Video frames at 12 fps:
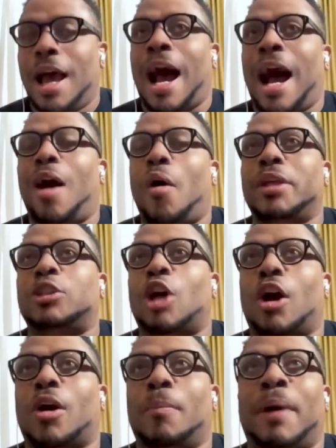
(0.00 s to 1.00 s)
I always
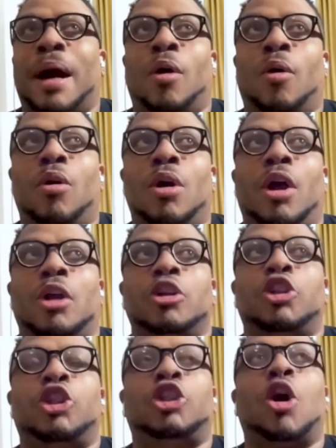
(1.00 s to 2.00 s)
talk about
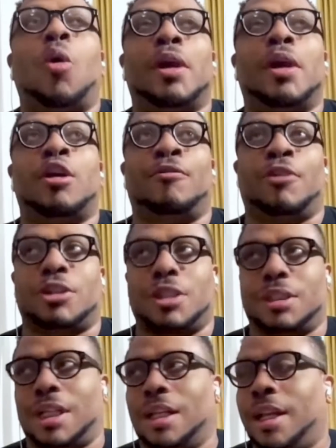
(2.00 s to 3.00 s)
showing your
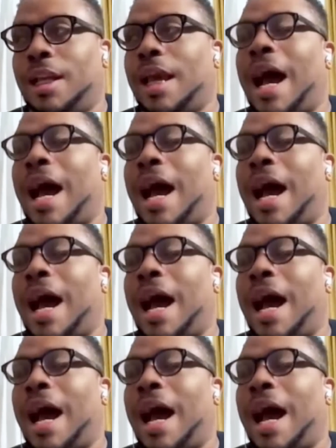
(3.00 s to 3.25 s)
versatility.